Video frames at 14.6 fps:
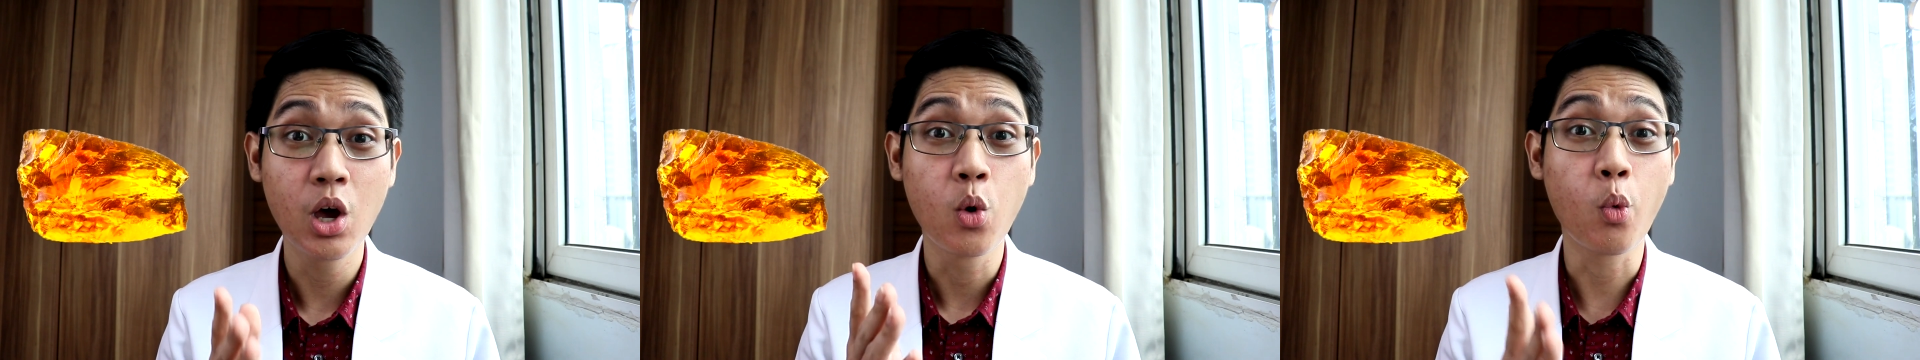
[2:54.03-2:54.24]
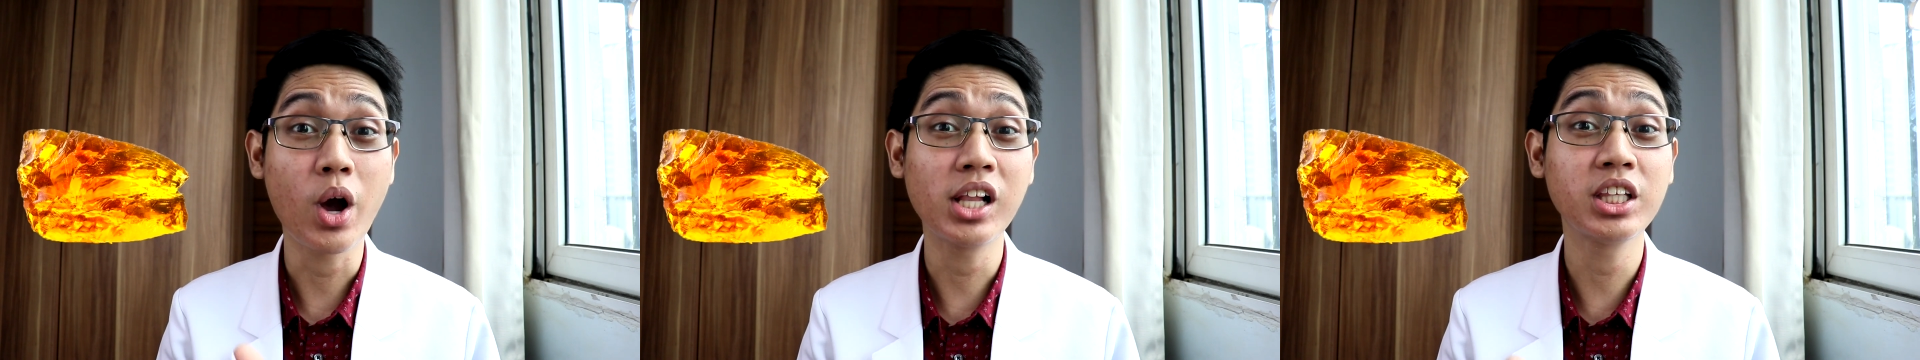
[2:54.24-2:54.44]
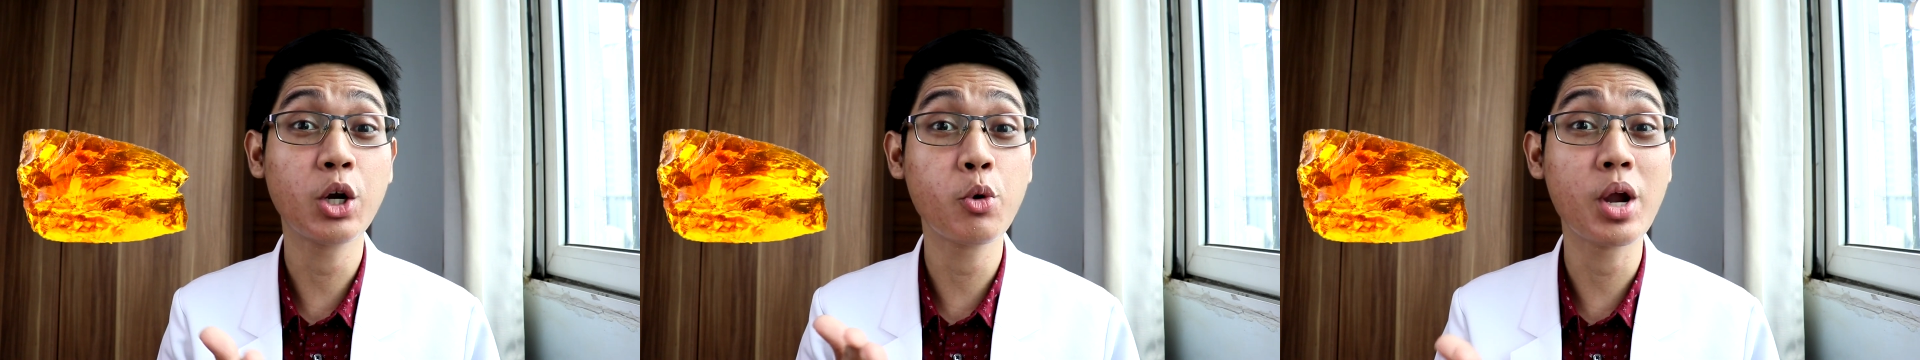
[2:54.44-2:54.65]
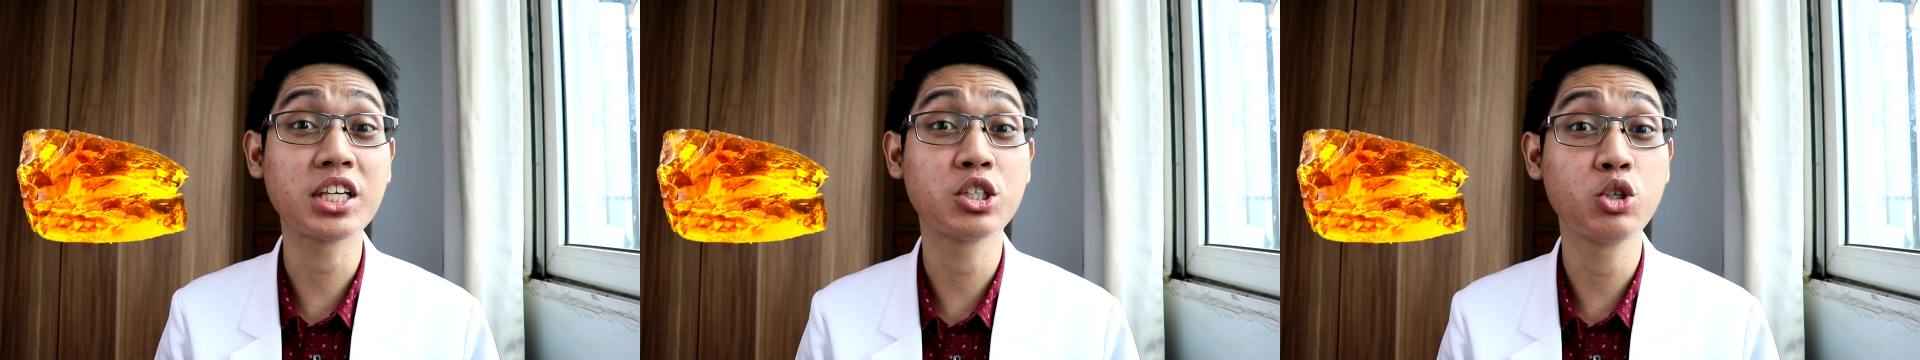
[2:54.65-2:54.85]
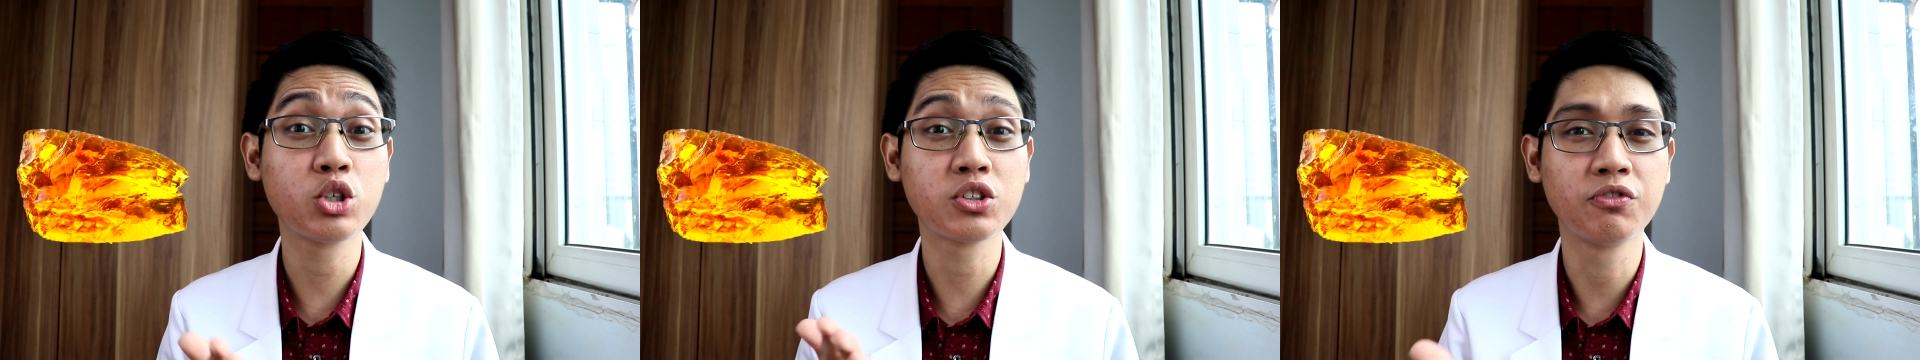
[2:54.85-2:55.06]
while the
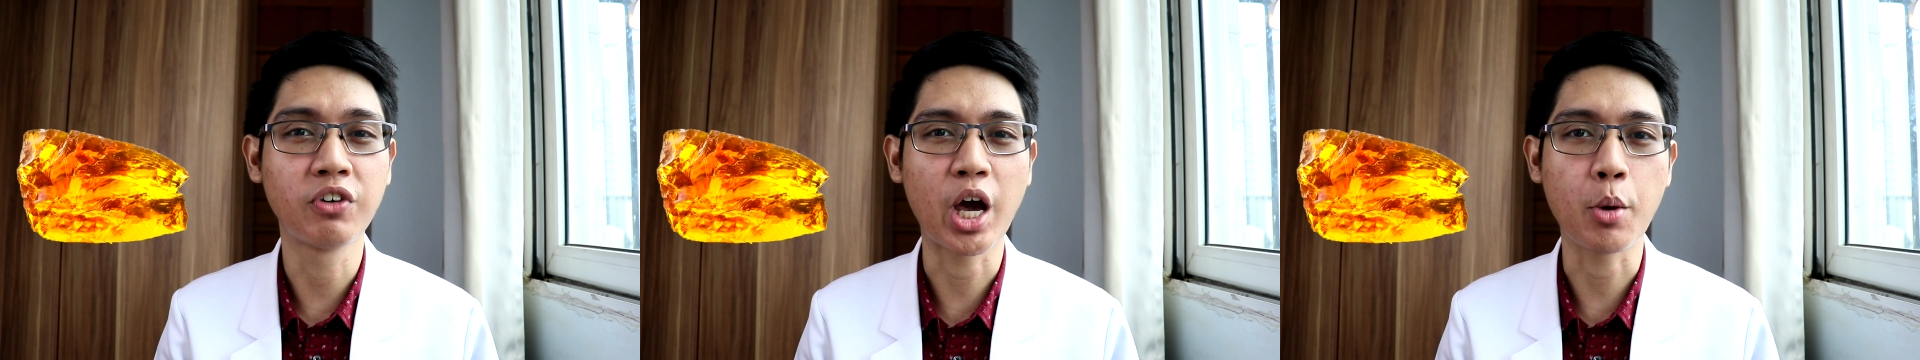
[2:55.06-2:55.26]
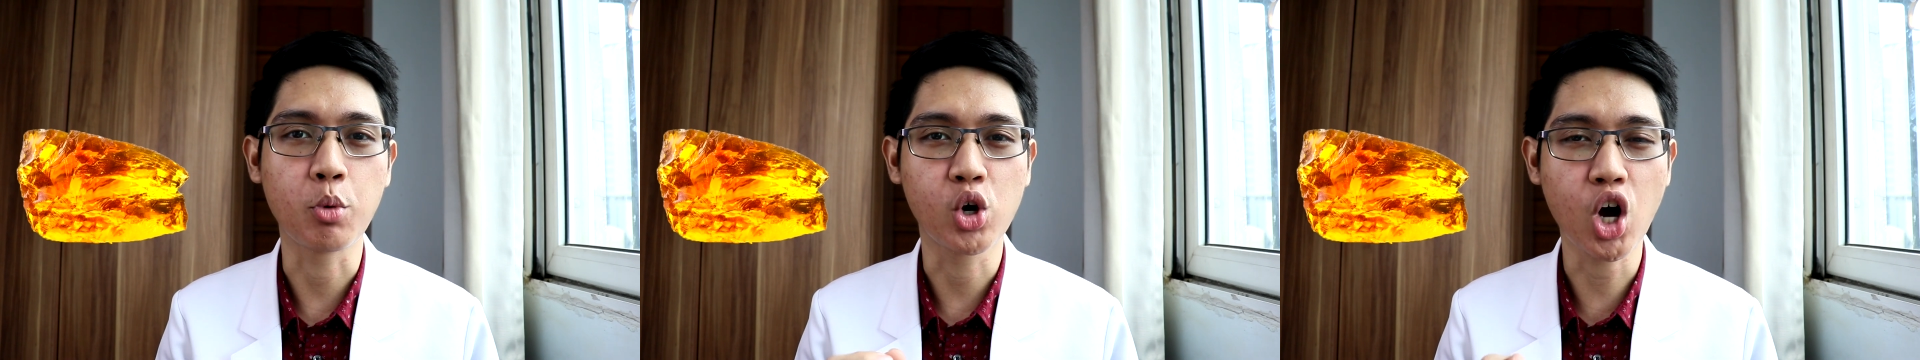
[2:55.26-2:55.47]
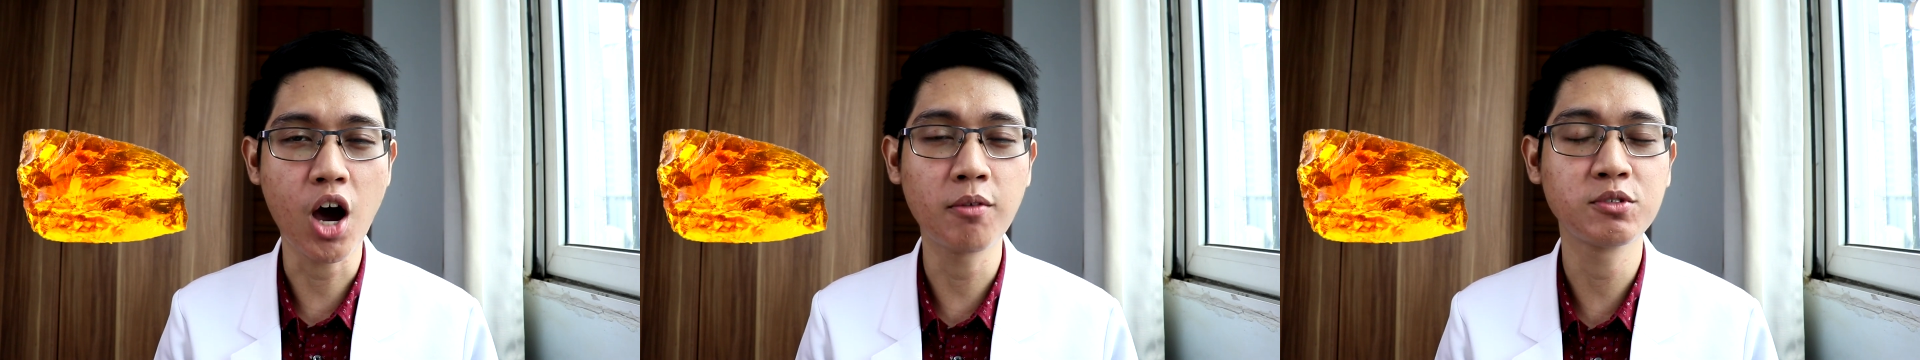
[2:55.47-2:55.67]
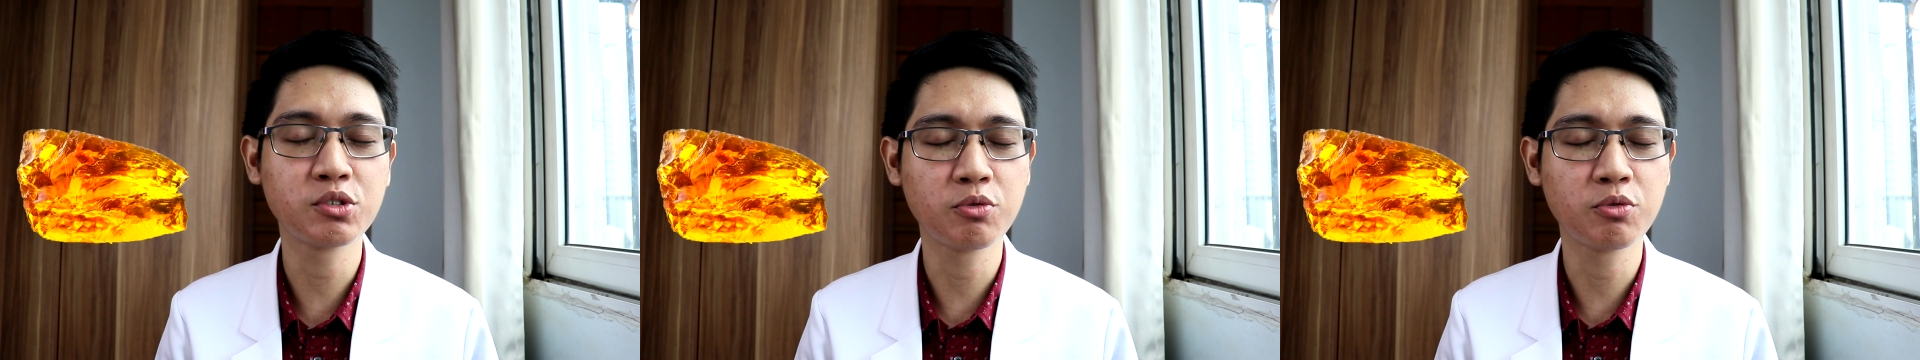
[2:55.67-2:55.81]
resinous vibe comes